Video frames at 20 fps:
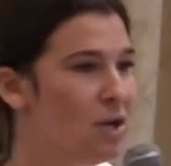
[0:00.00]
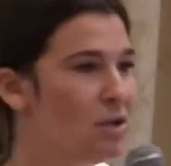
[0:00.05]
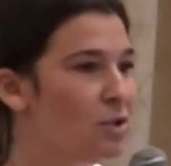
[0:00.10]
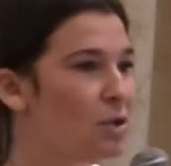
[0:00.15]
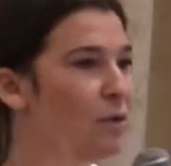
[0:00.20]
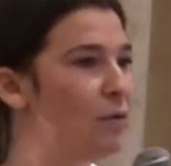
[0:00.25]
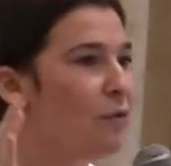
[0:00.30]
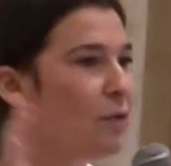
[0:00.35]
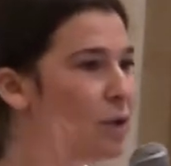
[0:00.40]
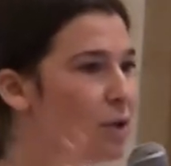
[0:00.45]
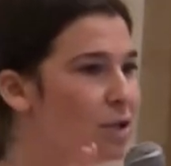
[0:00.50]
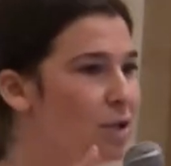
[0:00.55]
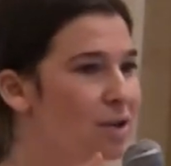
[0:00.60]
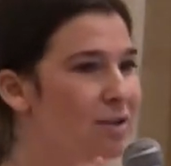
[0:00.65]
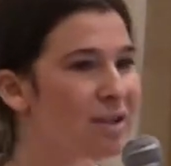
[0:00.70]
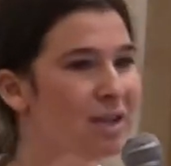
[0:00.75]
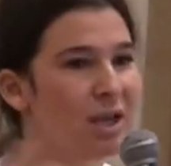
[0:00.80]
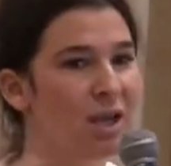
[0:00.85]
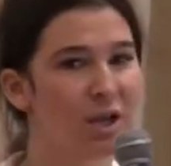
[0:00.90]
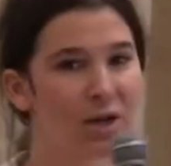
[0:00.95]
So first
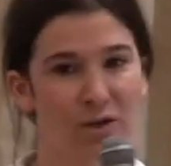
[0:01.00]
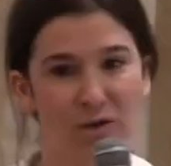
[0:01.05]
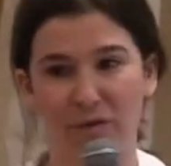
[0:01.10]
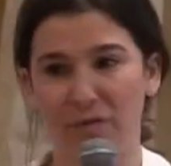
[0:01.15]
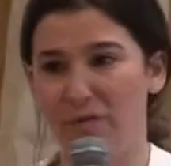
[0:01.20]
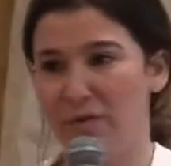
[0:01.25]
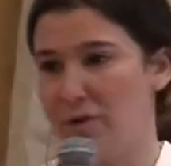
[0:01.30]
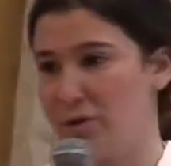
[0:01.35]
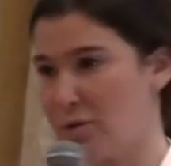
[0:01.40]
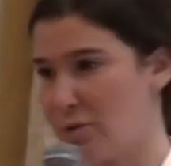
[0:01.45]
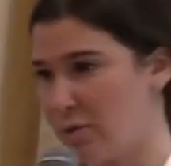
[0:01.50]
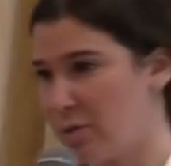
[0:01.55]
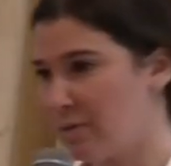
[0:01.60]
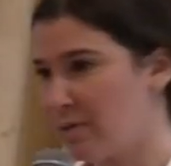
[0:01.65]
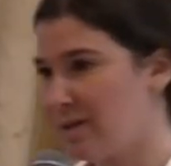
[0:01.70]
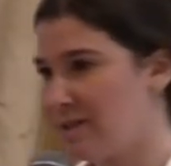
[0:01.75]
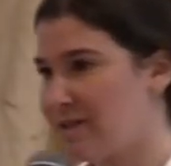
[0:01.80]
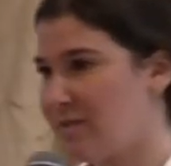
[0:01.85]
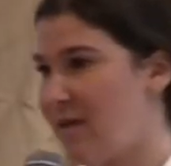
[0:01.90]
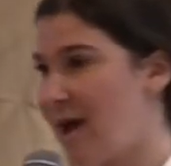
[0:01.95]
are the individual
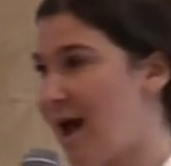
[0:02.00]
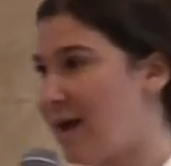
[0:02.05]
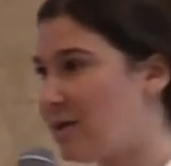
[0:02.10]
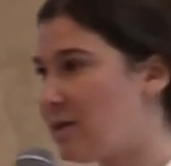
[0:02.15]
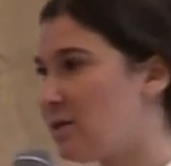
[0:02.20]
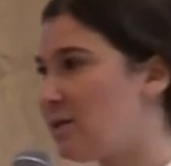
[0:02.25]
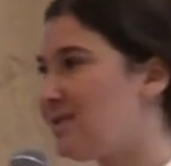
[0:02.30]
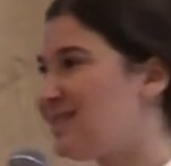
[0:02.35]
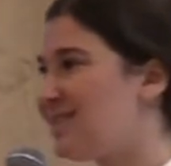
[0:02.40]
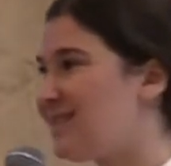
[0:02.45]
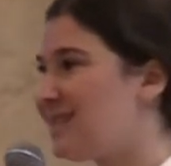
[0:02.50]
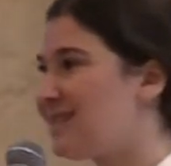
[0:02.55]
risk factors,